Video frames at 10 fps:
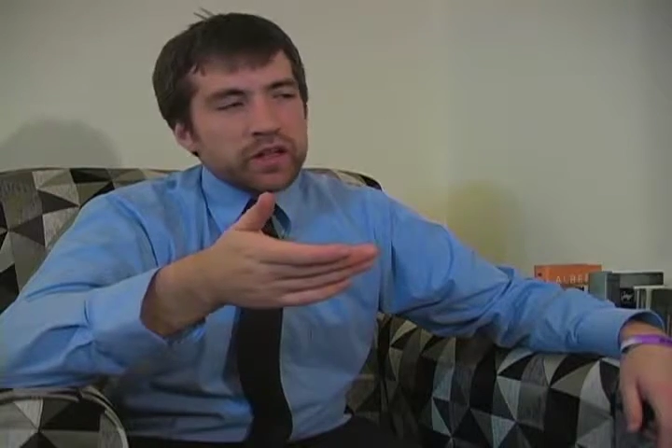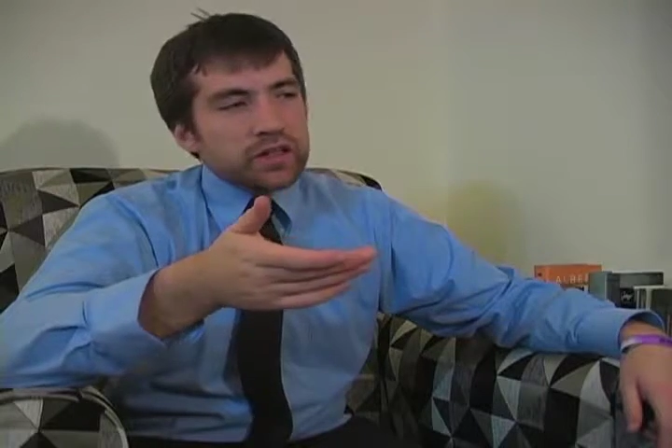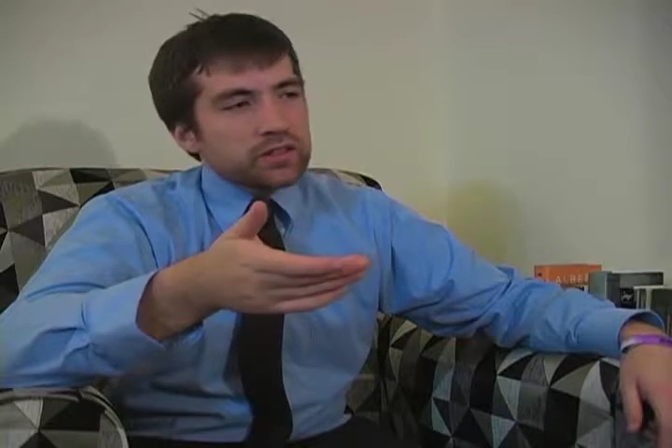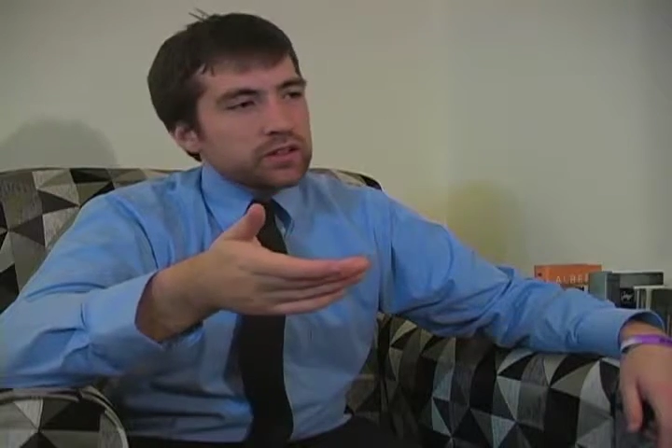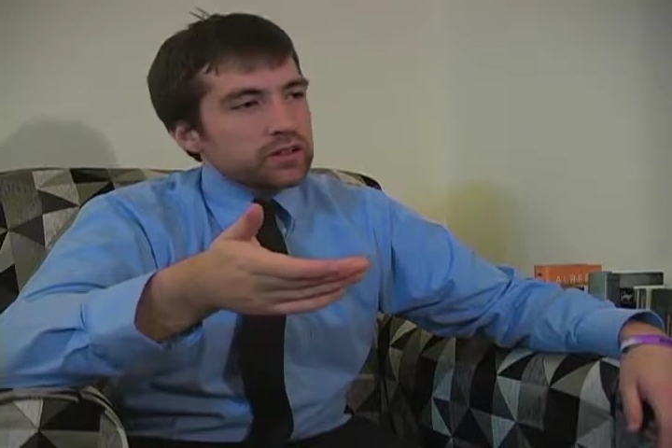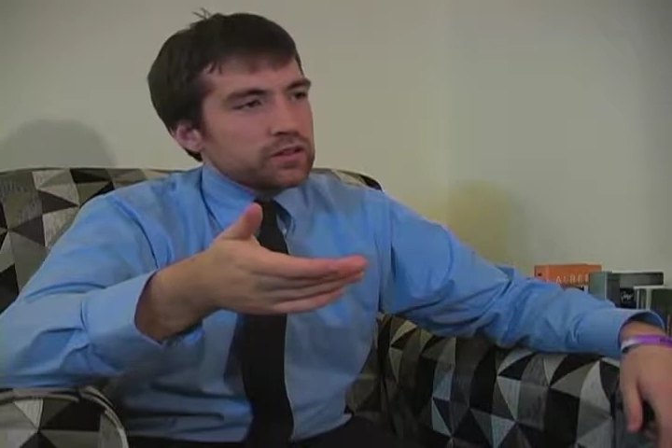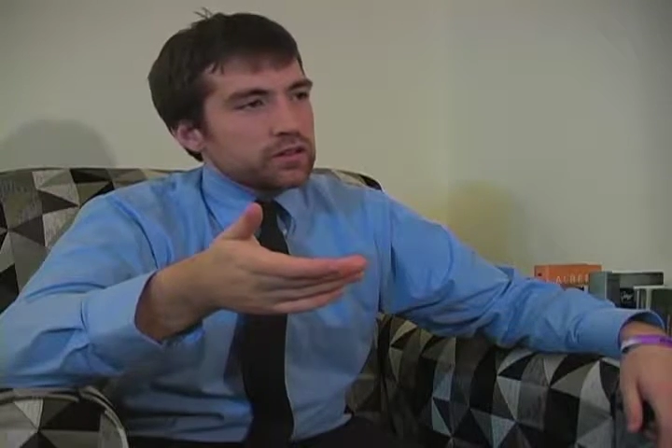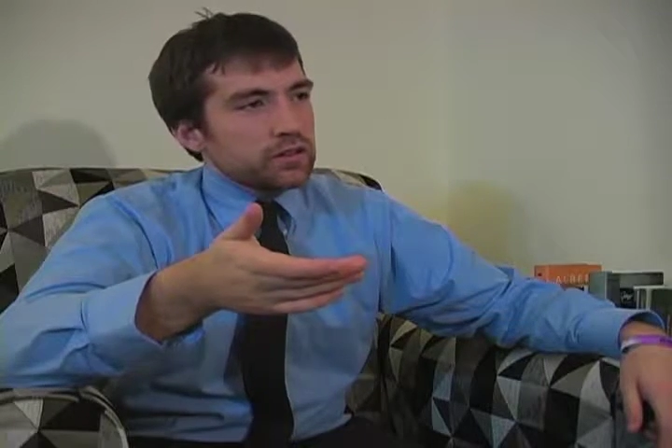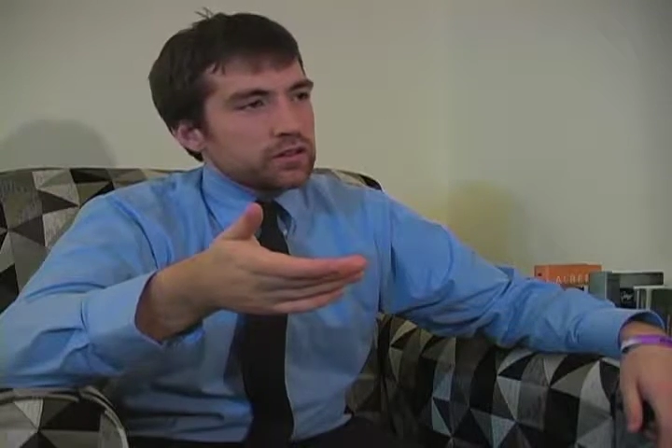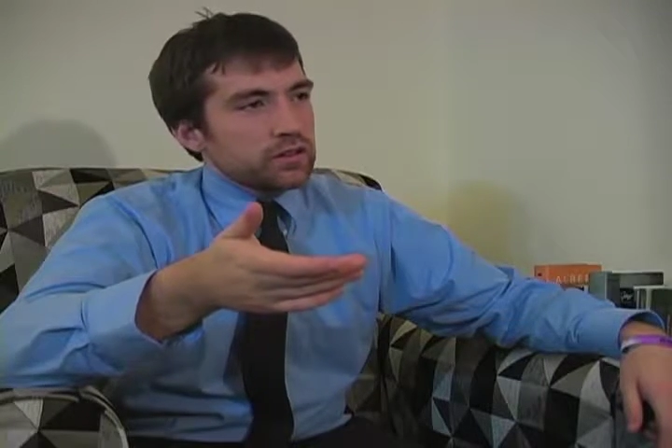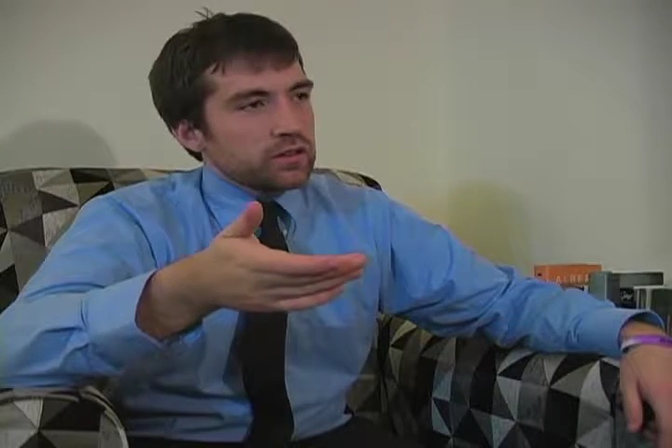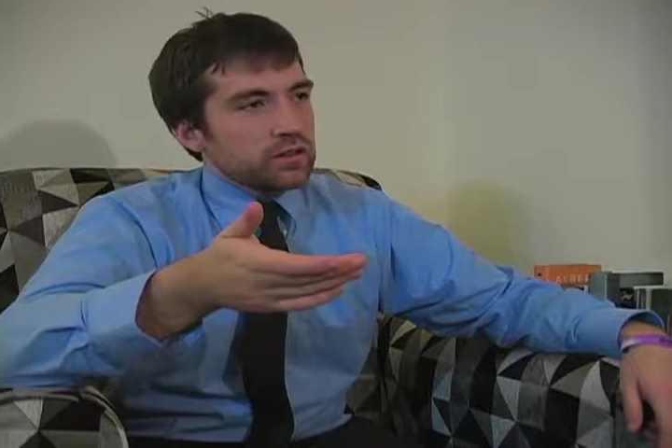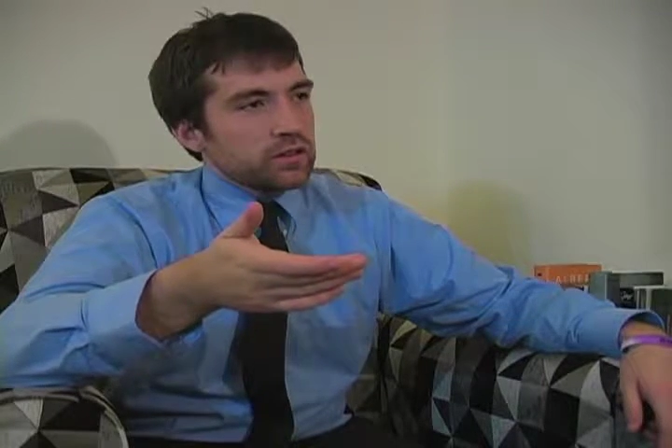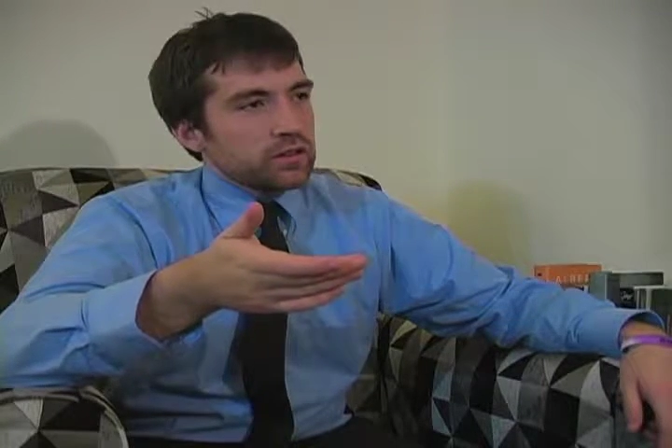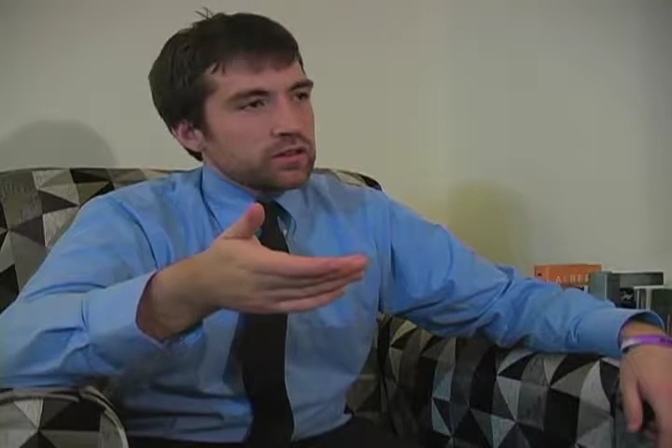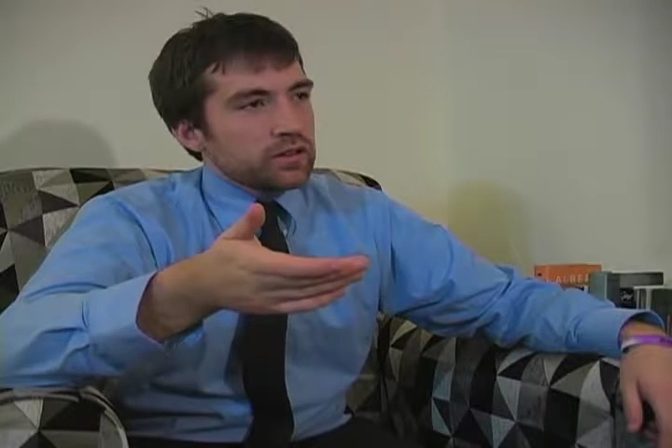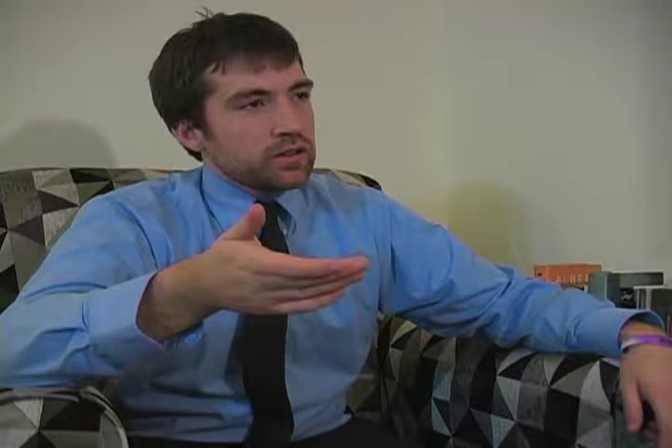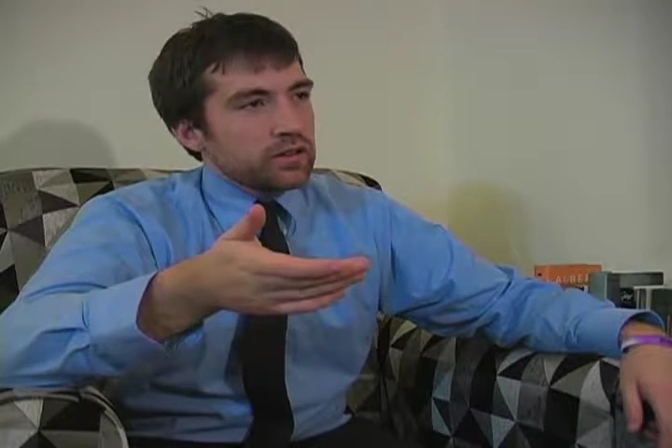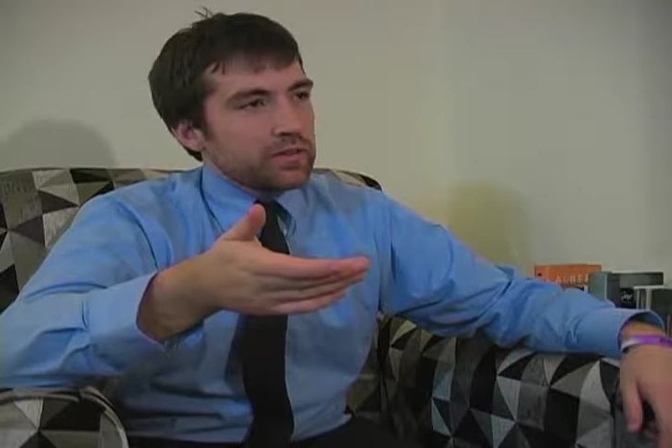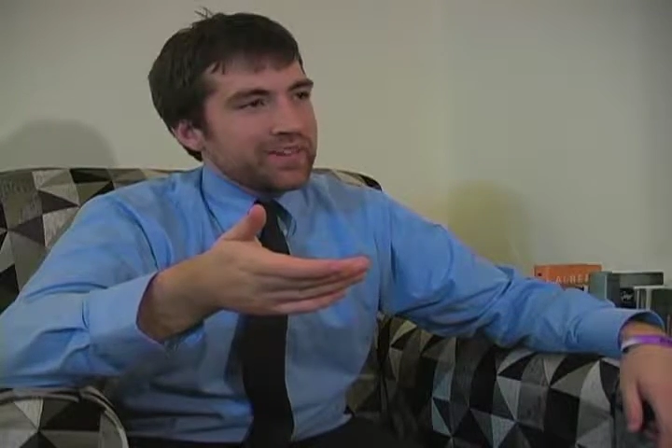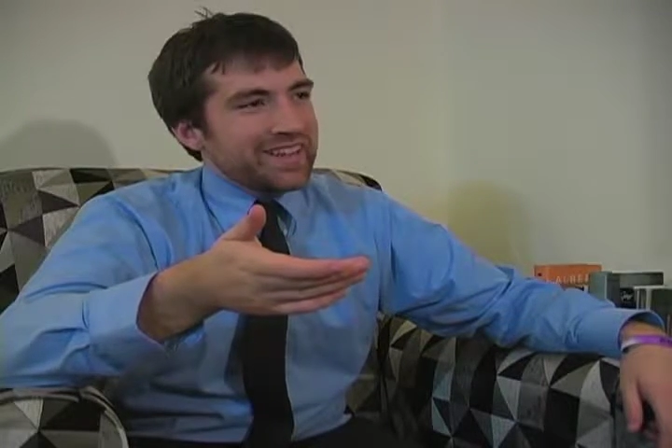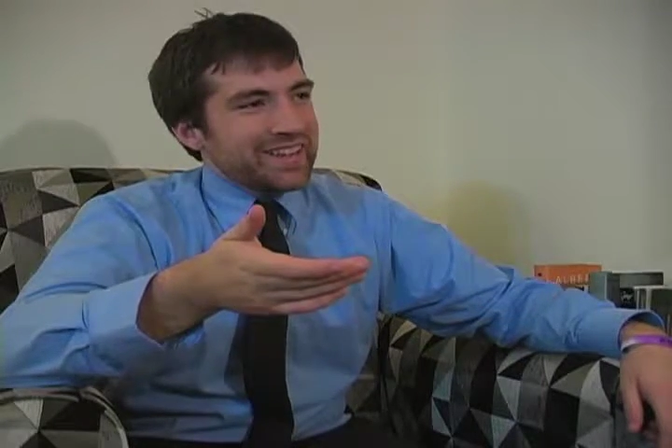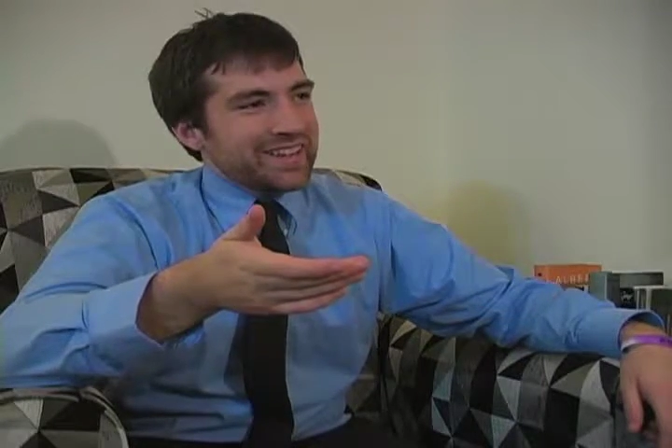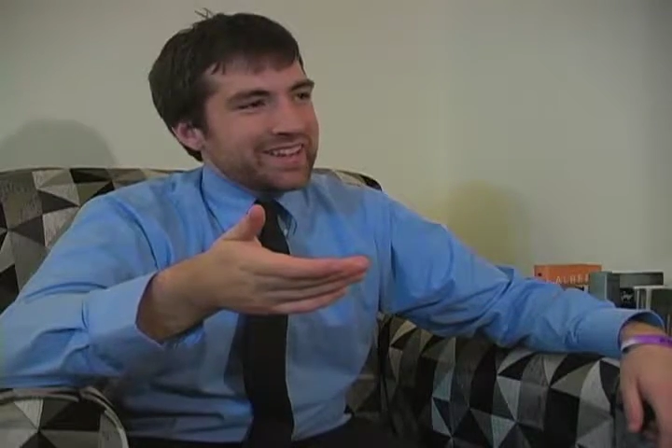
guest here. Me.